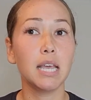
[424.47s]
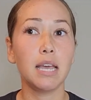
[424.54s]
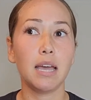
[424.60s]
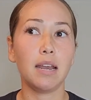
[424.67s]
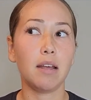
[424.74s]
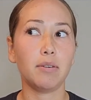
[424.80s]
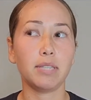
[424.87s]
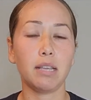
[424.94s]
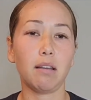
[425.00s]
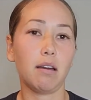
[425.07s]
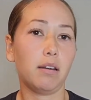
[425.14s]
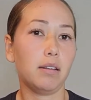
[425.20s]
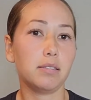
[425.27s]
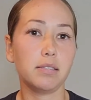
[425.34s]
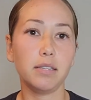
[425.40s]
And I was like,
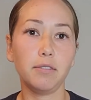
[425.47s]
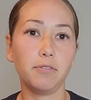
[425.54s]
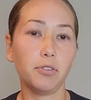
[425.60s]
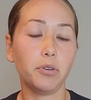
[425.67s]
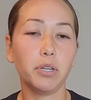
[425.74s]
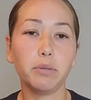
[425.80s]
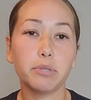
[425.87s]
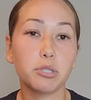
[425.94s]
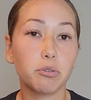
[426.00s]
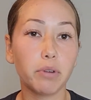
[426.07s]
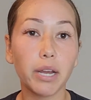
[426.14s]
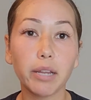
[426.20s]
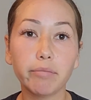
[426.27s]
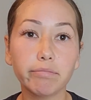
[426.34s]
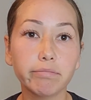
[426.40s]
honestly, Florida was great.